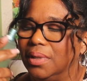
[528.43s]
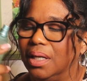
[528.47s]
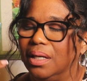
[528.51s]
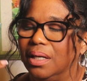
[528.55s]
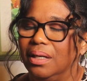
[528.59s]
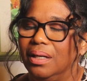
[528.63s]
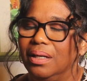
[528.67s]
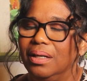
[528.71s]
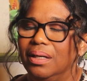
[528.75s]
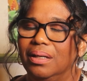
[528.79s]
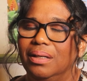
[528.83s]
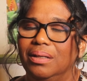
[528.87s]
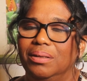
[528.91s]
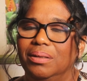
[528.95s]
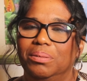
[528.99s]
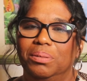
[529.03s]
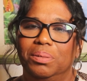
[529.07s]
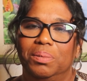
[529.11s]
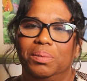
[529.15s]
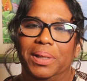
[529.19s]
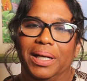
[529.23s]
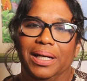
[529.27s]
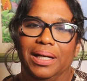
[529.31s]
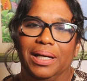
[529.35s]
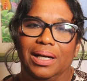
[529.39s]
Oh
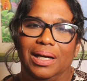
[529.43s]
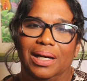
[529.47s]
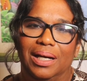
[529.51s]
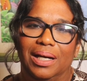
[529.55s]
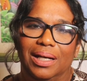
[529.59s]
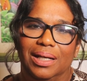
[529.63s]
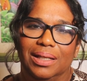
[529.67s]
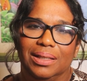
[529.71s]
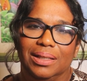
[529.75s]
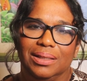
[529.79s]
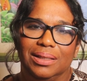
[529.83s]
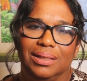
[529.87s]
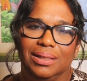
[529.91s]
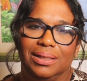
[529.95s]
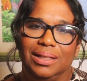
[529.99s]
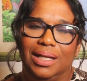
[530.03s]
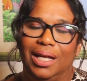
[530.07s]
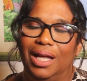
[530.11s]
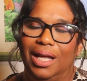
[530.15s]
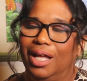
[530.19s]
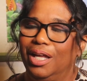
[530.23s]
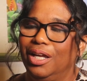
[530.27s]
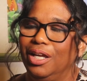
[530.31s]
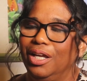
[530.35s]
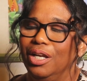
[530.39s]
my God.
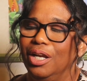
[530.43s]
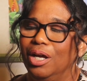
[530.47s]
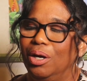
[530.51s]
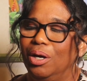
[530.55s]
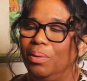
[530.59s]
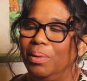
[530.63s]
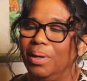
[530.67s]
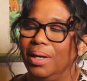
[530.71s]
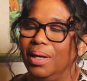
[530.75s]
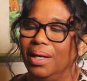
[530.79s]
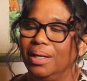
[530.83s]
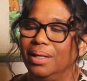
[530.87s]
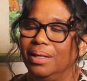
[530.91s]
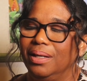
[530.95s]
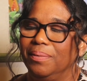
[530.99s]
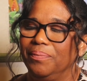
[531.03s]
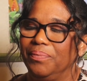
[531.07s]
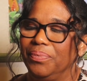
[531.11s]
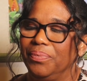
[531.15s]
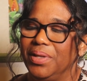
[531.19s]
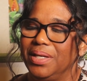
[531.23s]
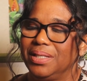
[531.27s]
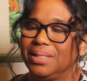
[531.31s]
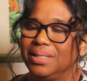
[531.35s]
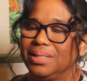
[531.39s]
You know what?
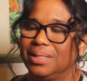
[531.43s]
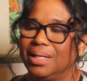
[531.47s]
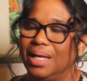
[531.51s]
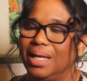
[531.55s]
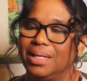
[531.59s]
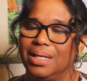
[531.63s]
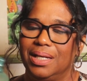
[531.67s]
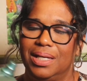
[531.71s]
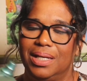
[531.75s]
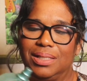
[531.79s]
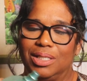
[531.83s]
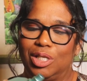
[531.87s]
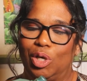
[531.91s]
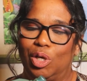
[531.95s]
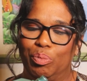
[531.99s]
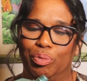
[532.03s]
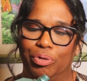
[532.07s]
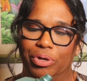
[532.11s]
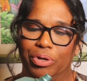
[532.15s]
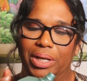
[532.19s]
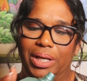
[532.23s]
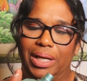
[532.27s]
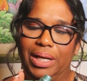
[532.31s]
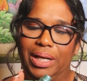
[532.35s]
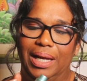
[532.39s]
This is so
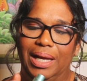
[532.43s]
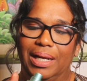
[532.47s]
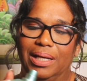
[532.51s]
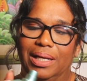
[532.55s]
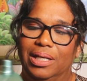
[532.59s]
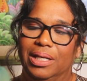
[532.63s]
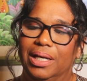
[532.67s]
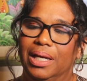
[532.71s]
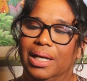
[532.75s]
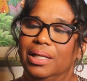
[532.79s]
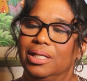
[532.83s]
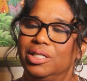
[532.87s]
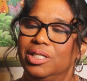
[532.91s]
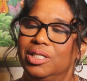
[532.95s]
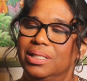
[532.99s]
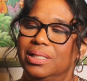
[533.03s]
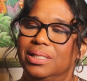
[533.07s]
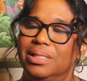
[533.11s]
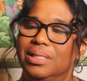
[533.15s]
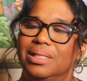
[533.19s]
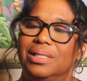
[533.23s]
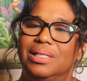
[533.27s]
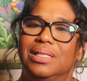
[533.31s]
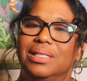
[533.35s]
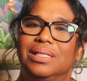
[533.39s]
pretty. And look at just the